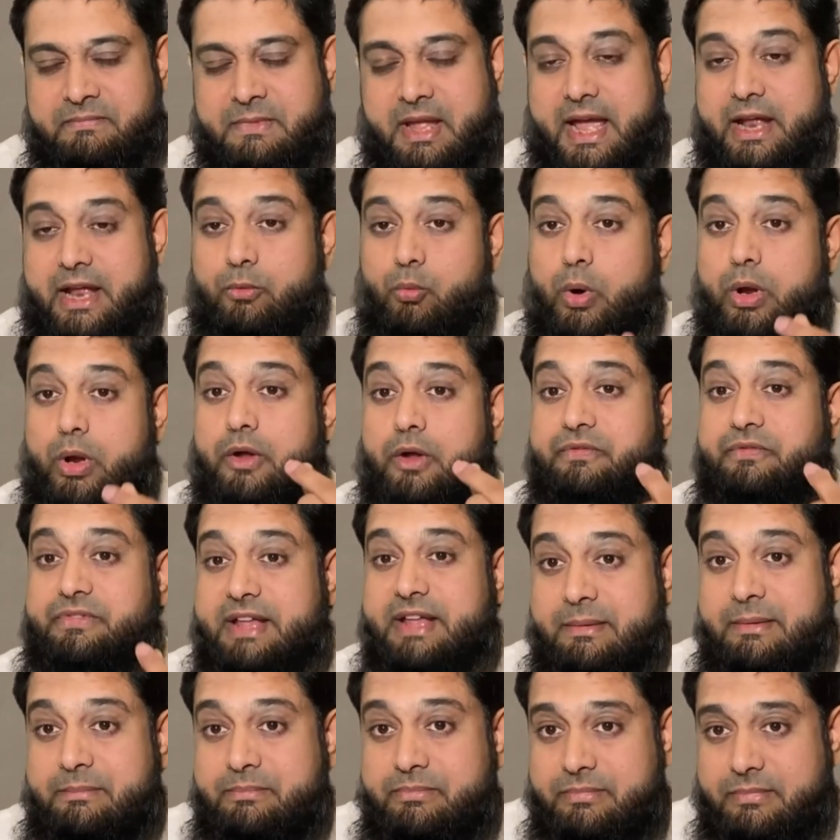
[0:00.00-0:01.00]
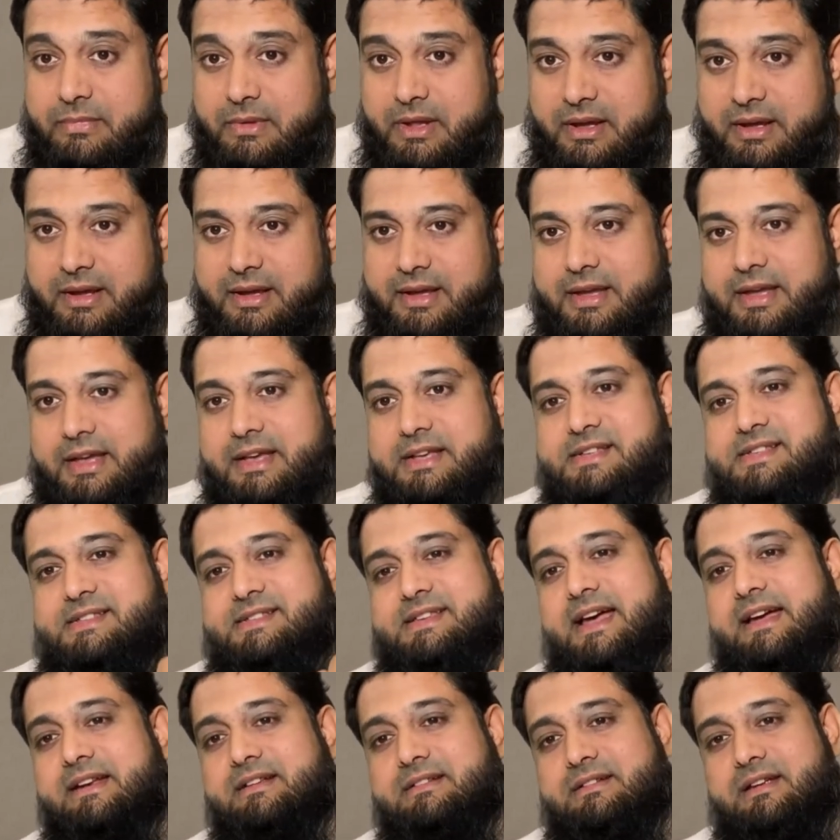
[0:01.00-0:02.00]
And one of them, he
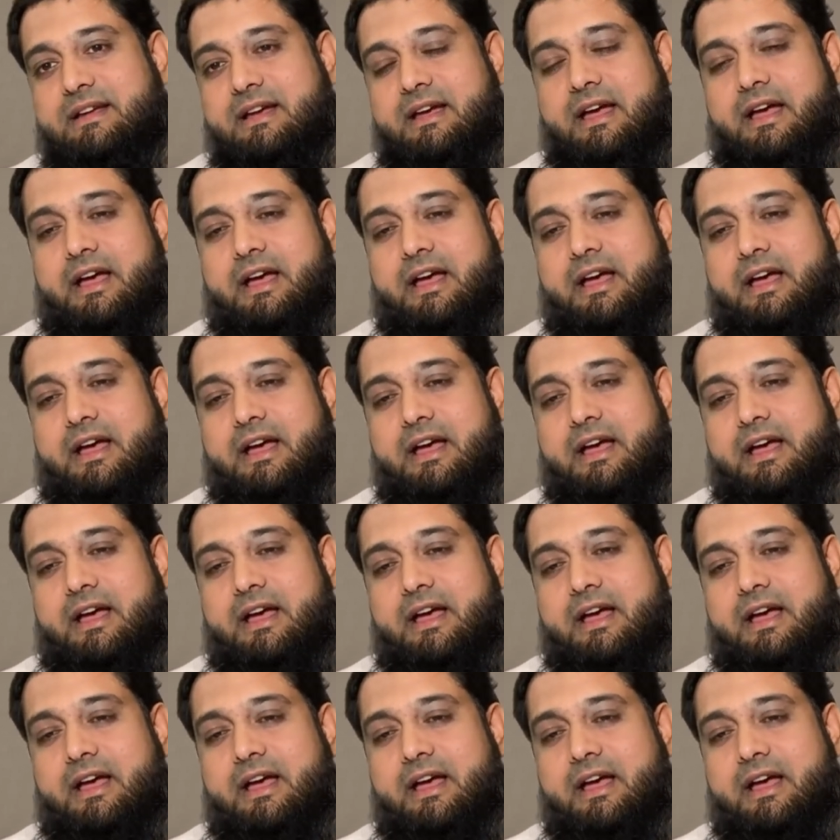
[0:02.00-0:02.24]
said,